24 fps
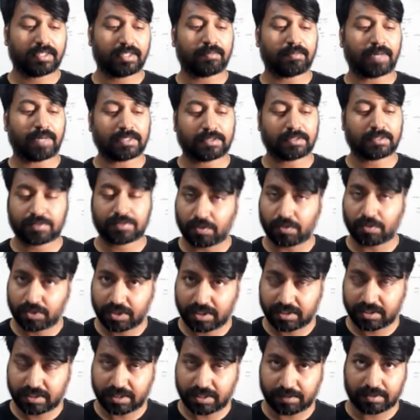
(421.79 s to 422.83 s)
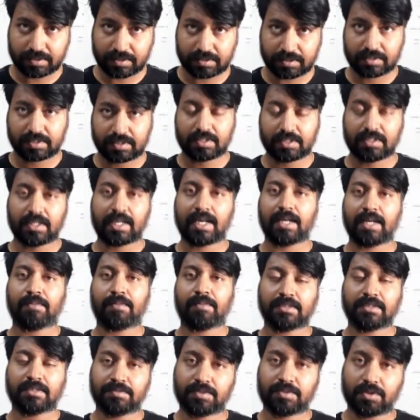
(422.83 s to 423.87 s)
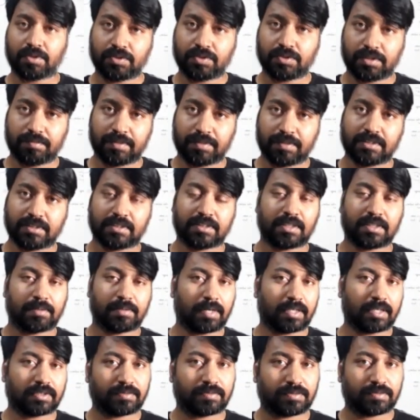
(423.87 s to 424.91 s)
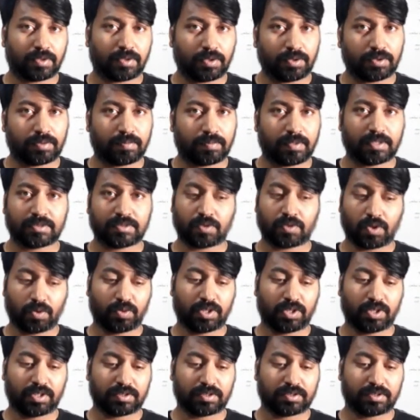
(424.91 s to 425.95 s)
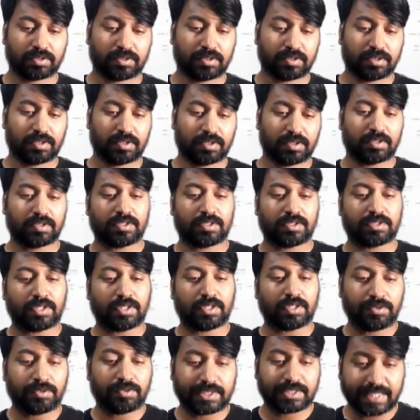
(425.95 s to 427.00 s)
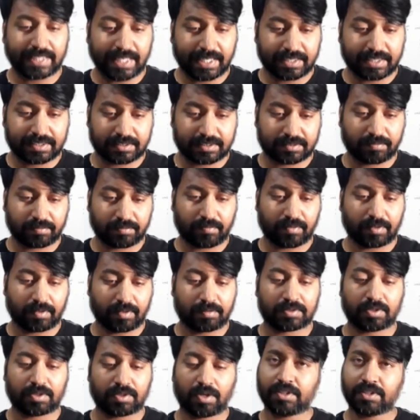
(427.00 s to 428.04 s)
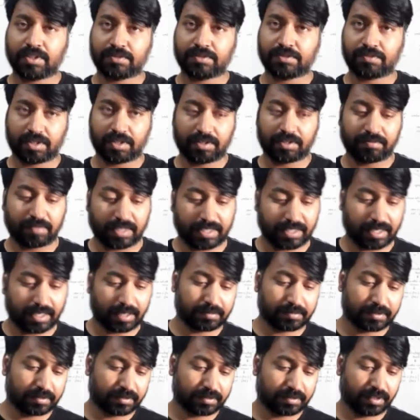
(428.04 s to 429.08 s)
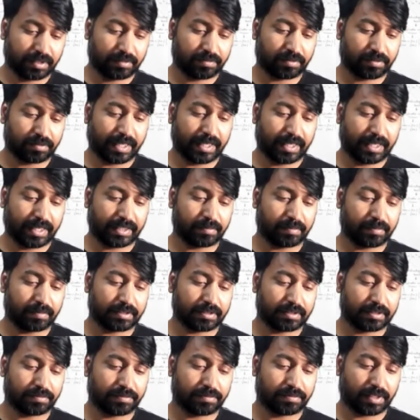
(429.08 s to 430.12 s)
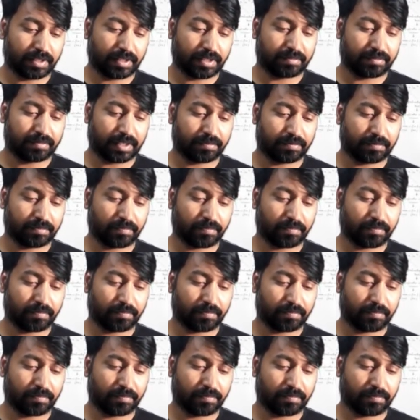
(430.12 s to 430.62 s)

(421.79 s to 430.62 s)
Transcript: mass of solution is given, and mass of solution means it's the mass of solute plus solvent. The solute is x, but solvent is 45 grams. Therefore x plus 45,